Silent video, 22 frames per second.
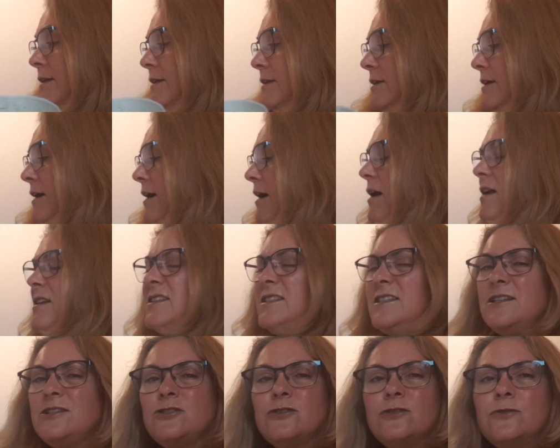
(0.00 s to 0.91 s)
Yeah, I'll
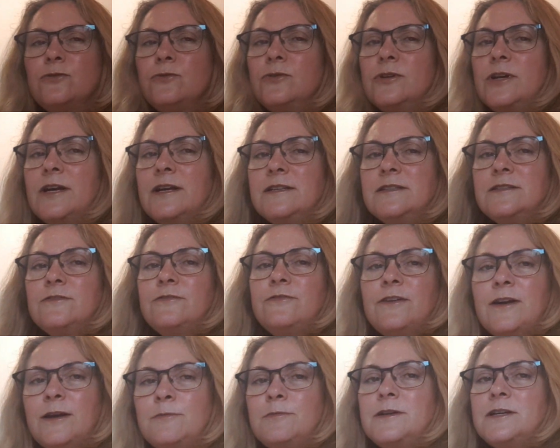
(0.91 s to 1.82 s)
stitch on all kinds of
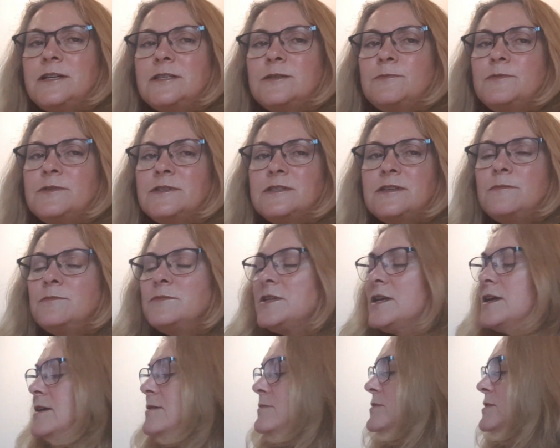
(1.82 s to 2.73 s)
fabrics, but
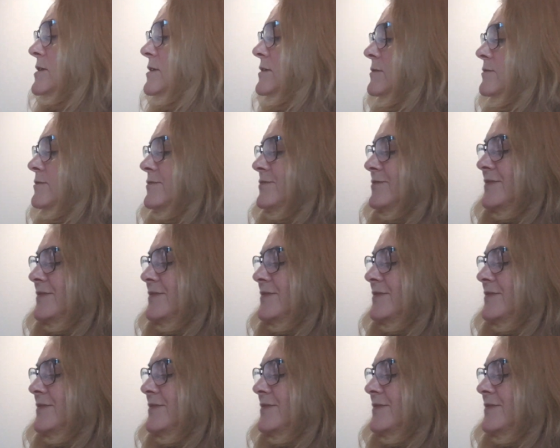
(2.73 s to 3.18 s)
sometimes